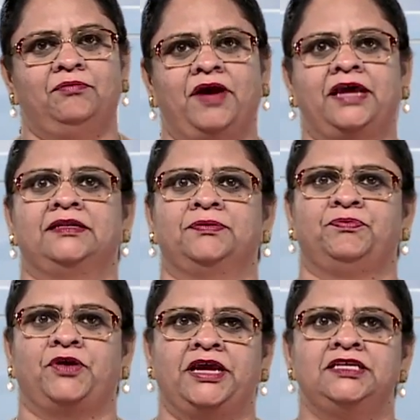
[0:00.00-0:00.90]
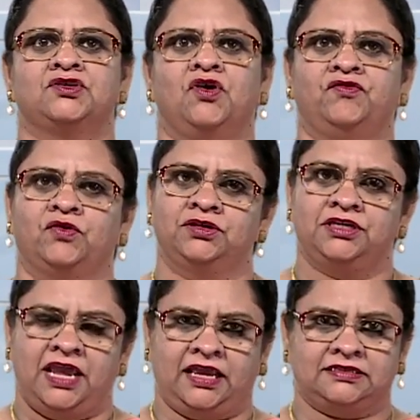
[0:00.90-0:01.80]
by the price of good
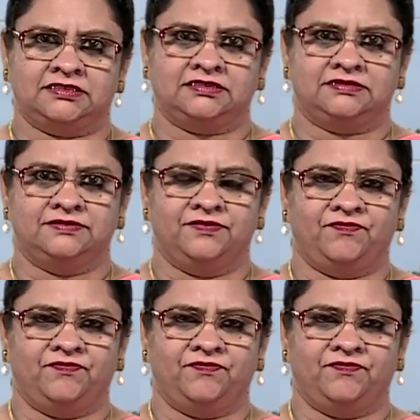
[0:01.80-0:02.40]
x.